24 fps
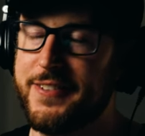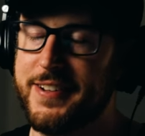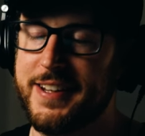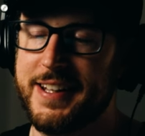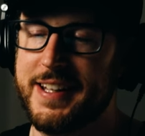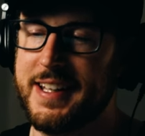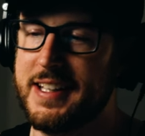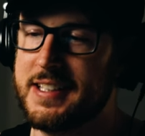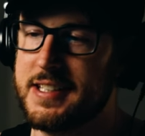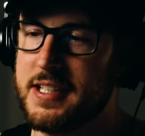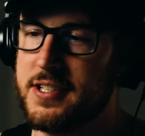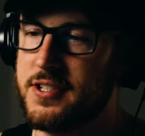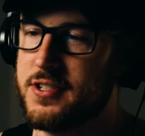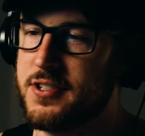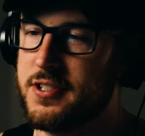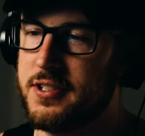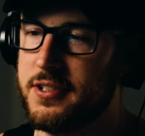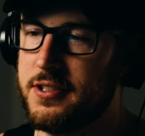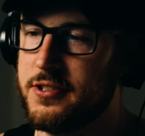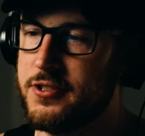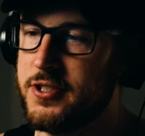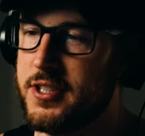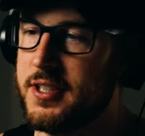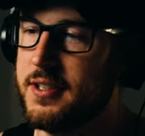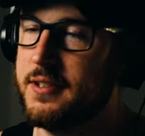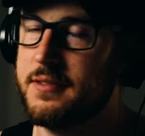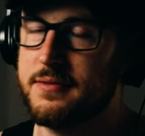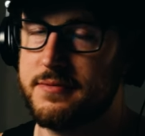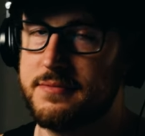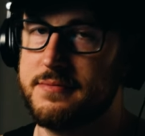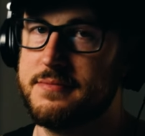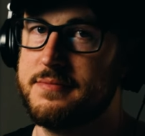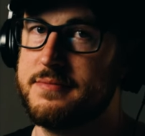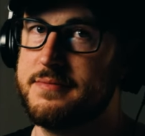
really get this trilogy.